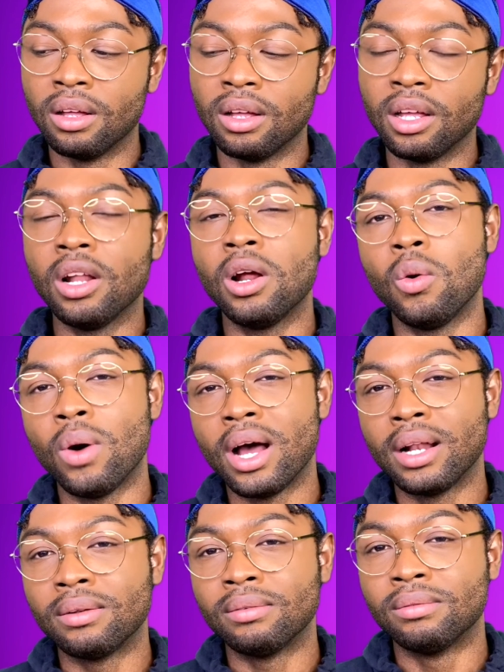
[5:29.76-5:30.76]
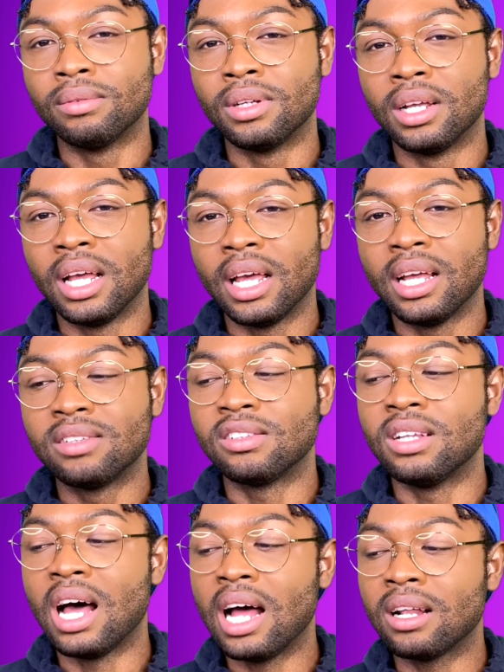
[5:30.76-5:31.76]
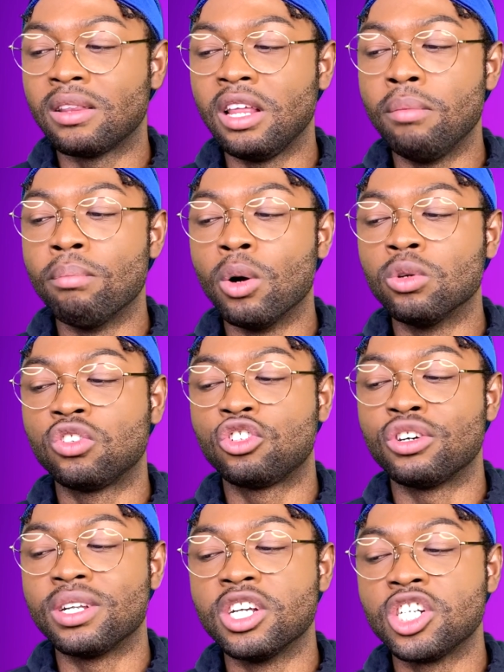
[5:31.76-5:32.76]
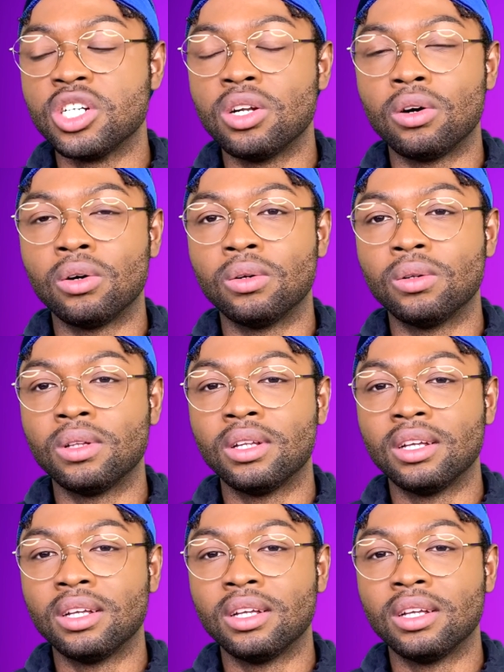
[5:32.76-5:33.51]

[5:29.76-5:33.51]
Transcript: you know what? It's not the most traditional